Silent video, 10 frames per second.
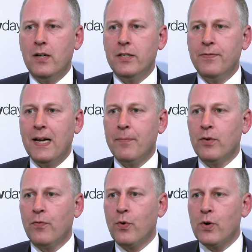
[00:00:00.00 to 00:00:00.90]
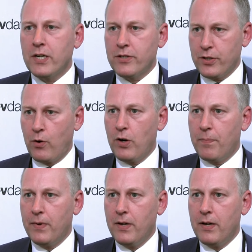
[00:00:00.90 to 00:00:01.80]
developed, of course, our solar
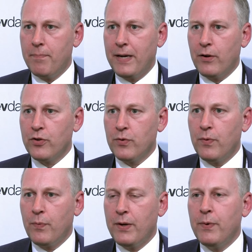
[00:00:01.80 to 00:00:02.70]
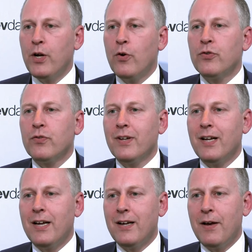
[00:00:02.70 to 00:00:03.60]
panels. We don't
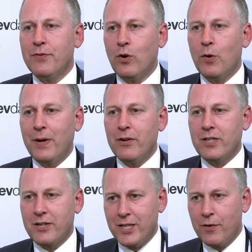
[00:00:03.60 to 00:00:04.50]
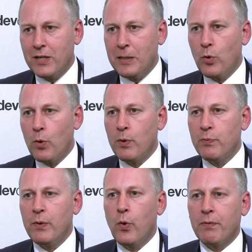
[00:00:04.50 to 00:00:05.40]
have solar panels ourselves anymore, but
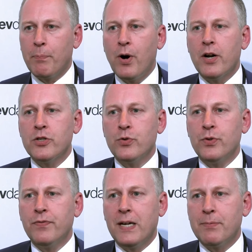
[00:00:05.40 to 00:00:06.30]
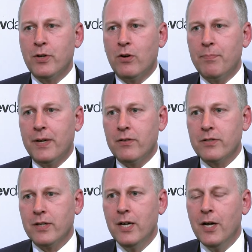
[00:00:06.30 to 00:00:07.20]
we work with partners who develop solar
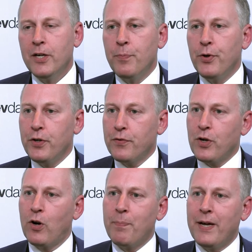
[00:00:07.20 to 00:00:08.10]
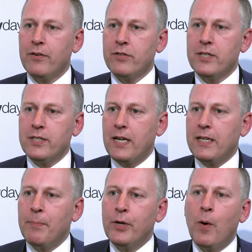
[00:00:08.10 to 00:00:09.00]
panels. The beauty of solar panels is that
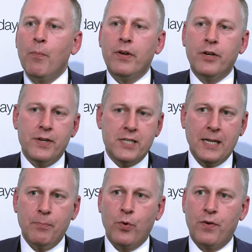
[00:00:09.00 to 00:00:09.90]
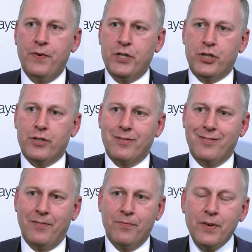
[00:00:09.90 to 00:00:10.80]
they become increasingly more efficient,
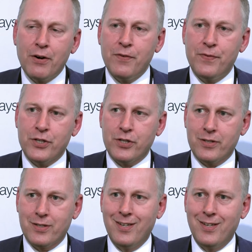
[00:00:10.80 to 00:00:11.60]
very efficient.